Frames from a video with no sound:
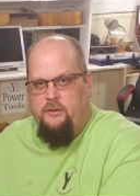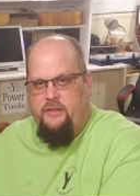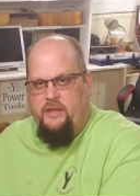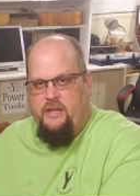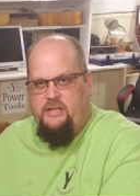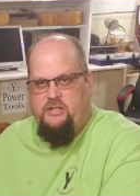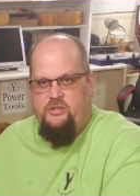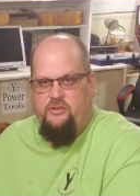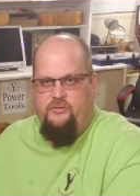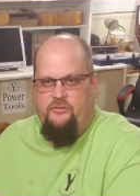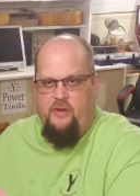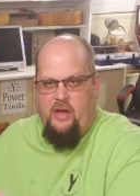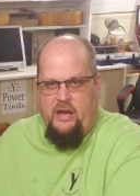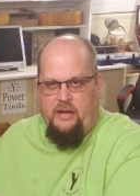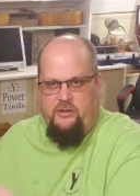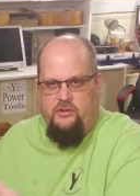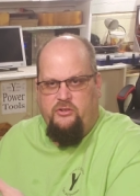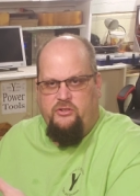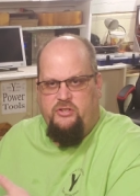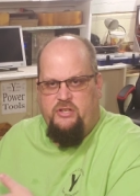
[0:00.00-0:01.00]
These are
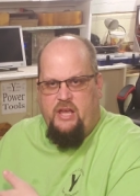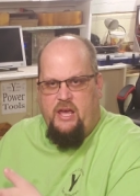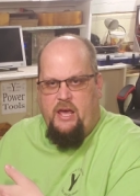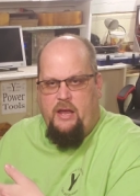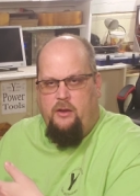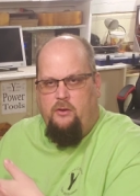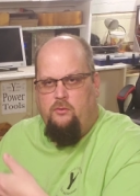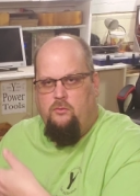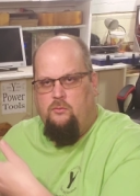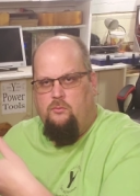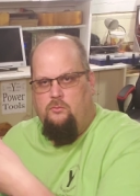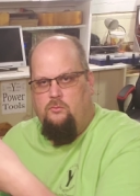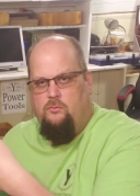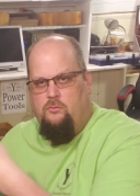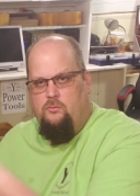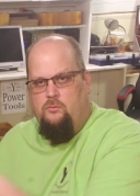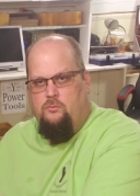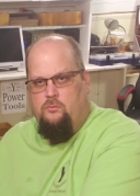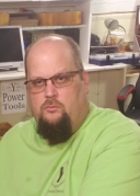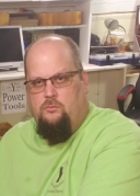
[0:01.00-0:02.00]
factors that
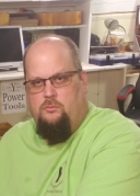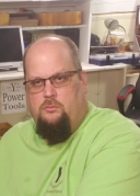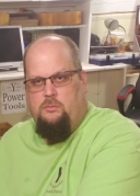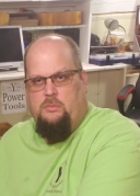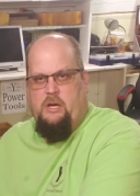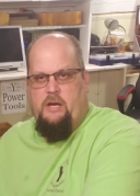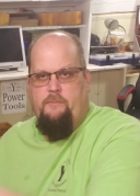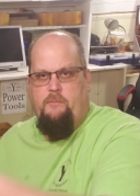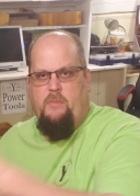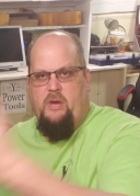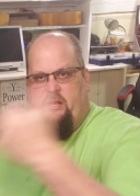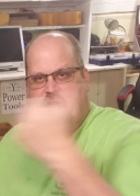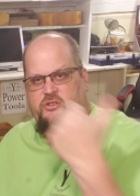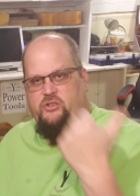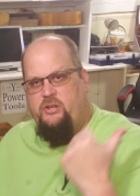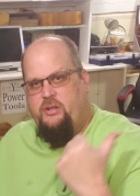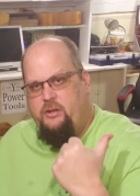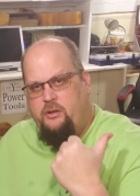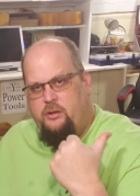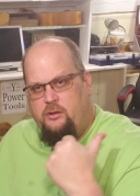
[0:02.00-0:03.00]
I
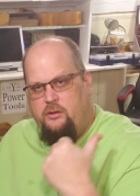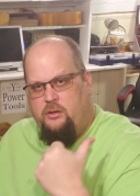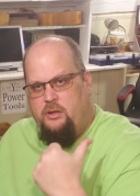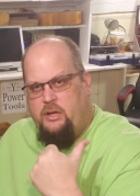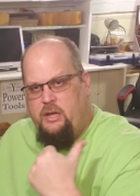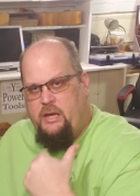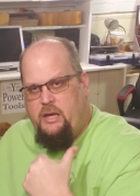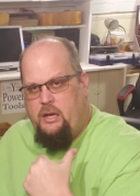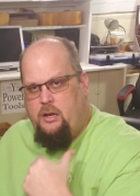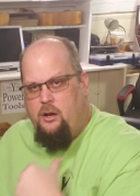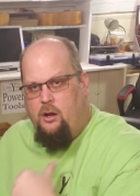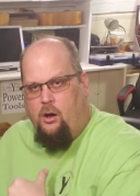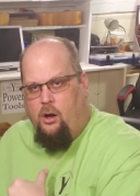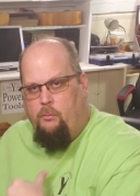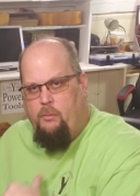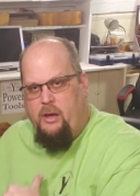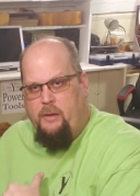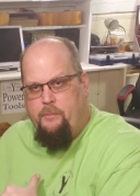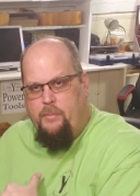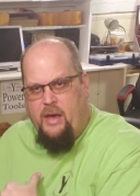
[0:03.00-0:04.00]
mentioned in
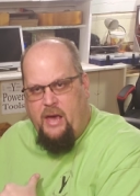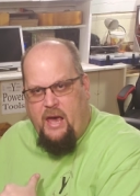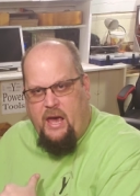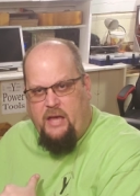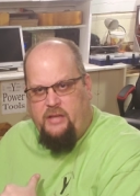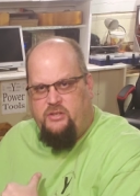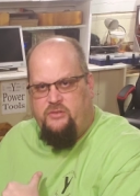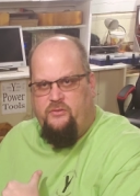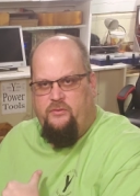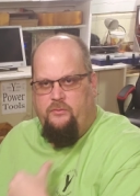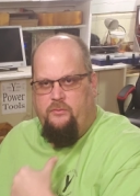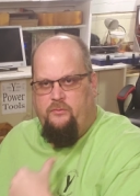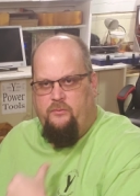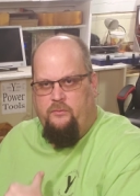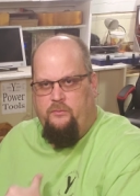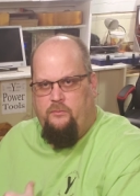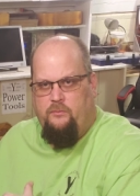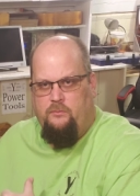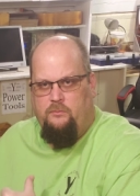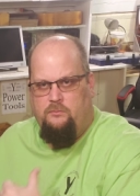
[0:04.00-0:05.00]
on my past
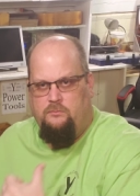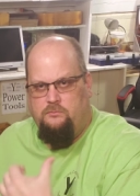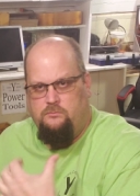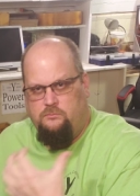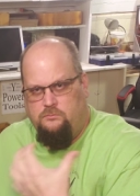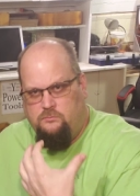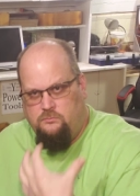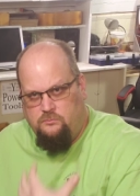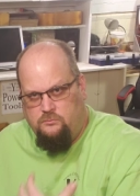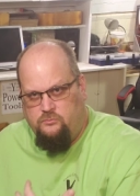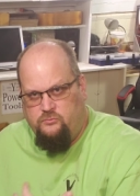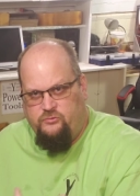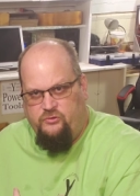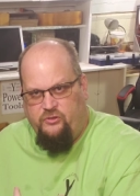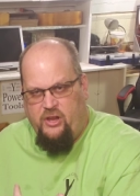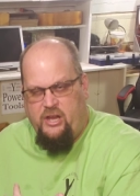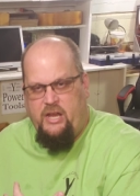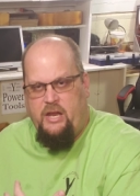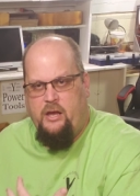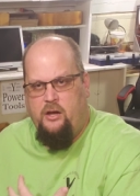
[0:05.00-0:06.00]

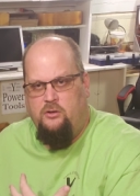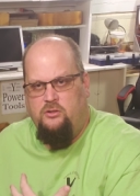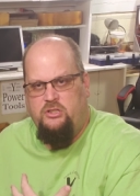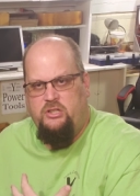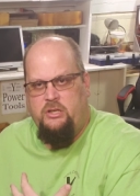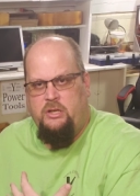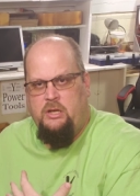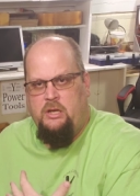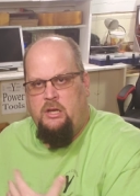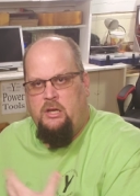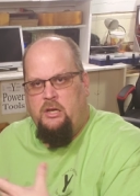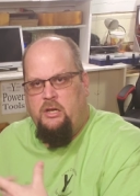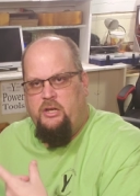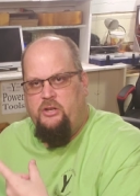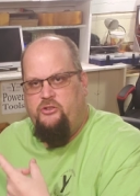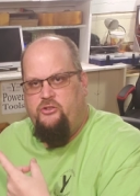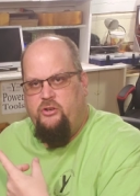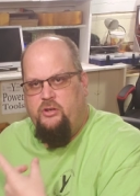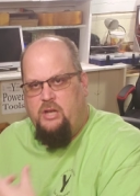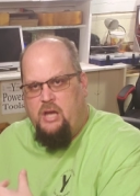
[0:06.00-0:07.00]
videos
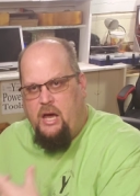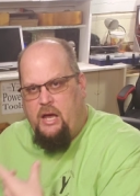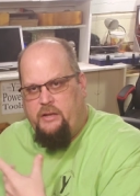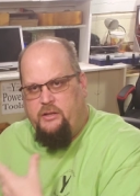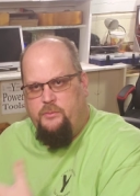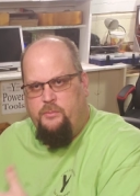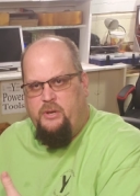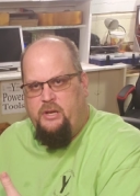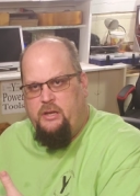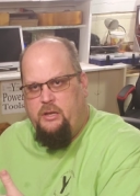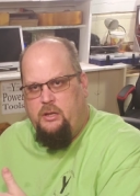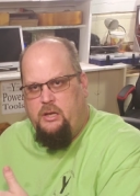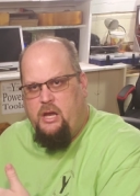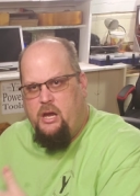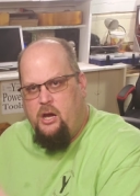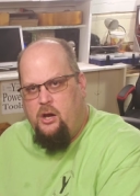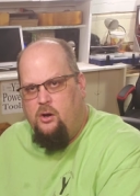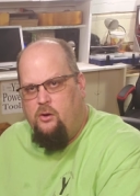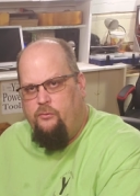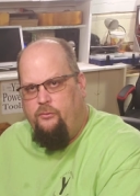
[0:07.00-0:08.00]
is you've got to be
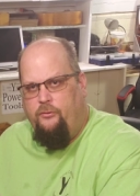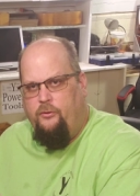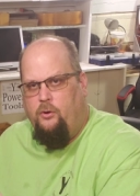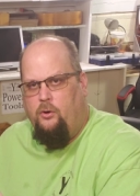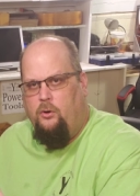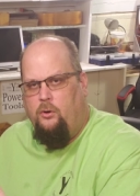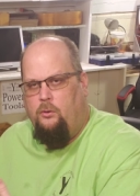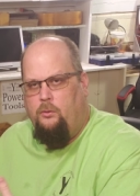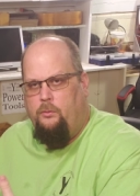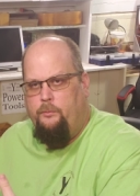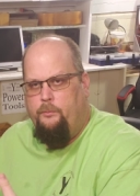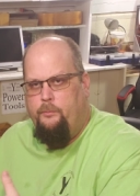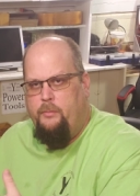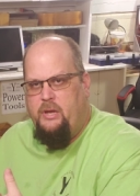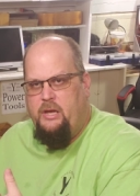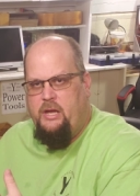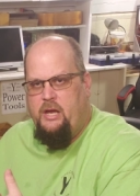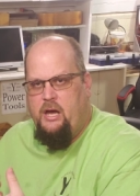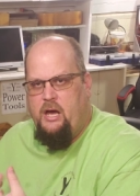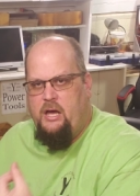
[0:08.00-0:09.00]
careful
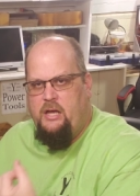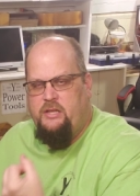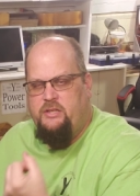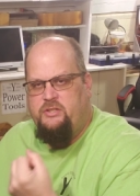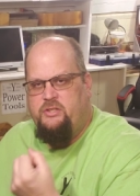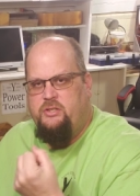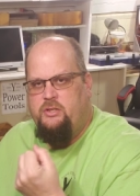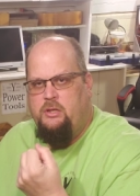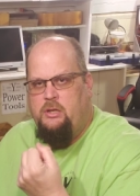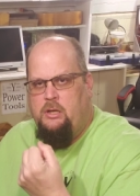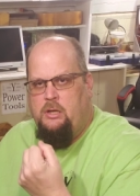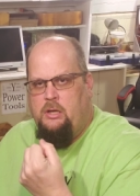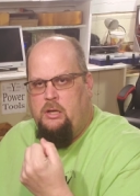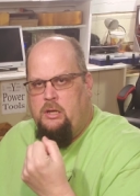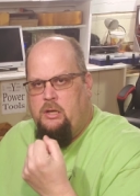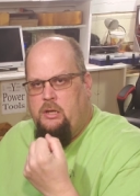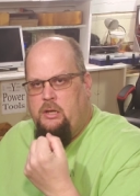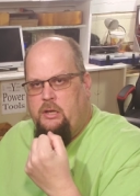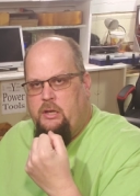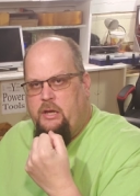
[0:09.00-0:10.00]
because
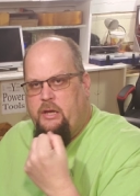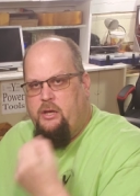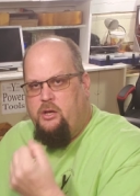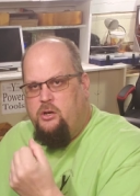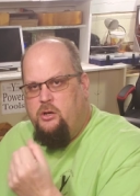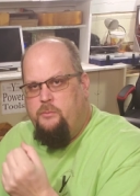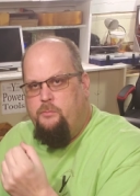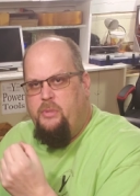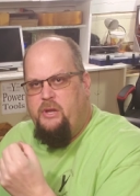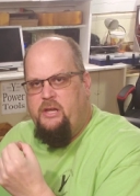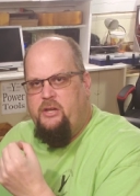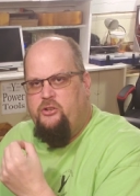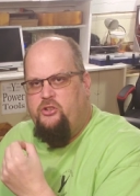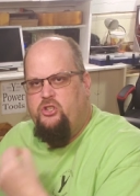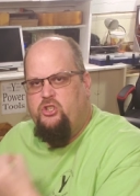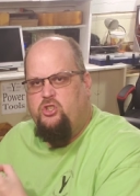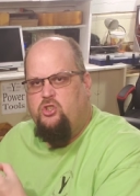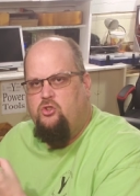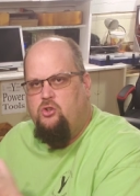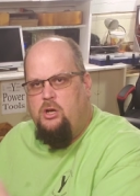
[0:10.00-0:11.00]
it could be a
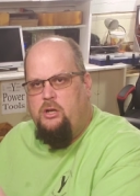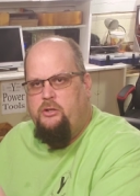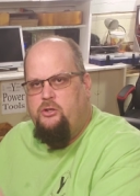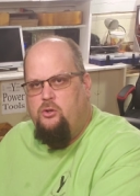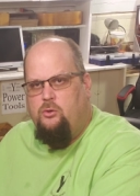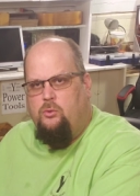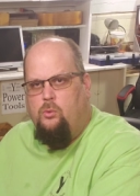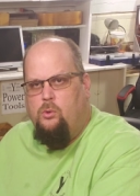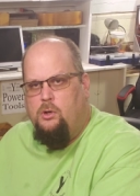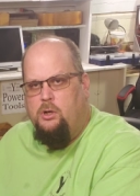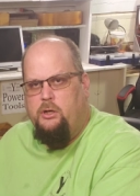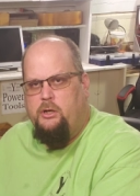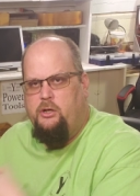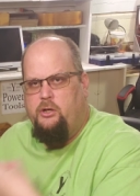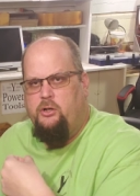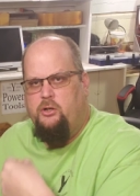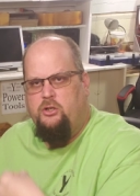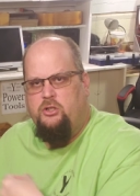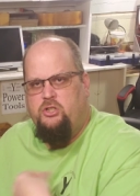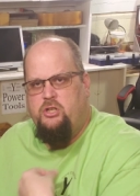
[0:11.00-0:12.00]
disgruntled
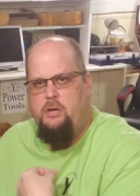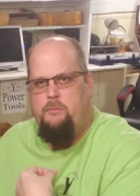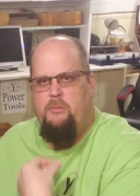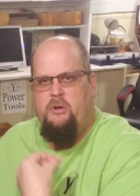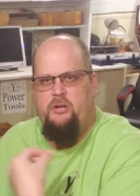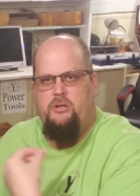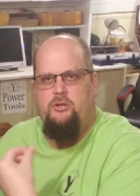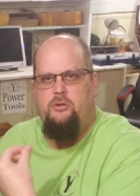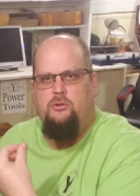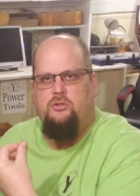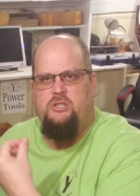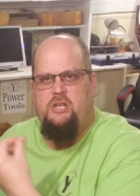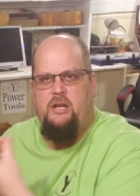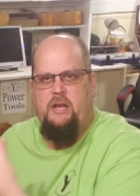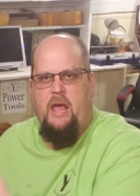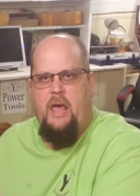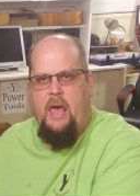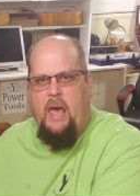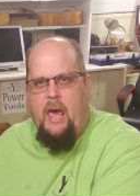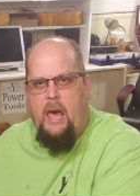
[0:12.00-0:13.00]
worker or someone who's
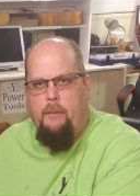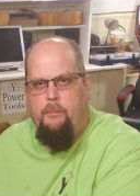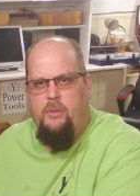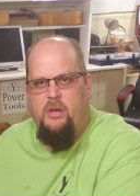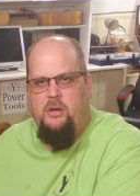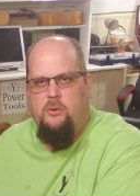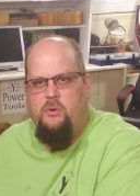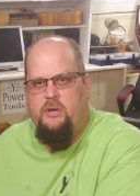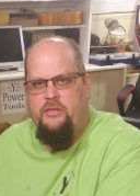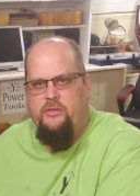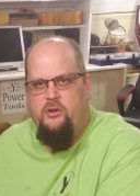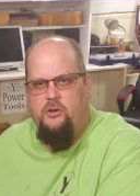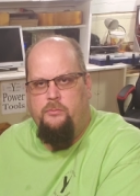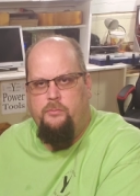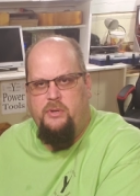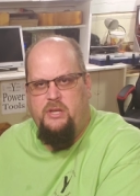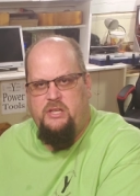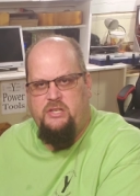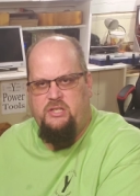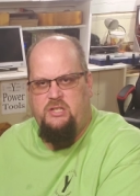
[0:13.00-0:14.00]
unhappy with your
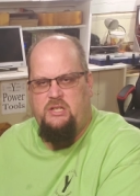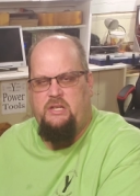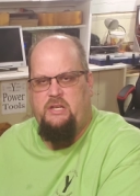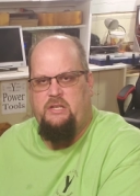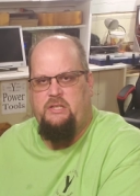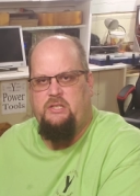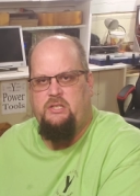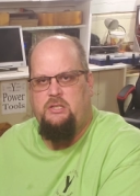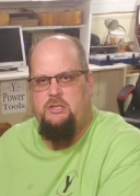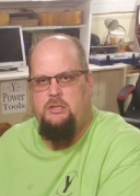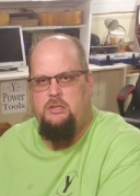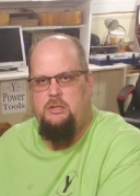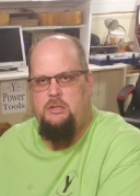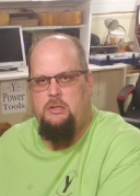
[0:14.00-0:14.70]
business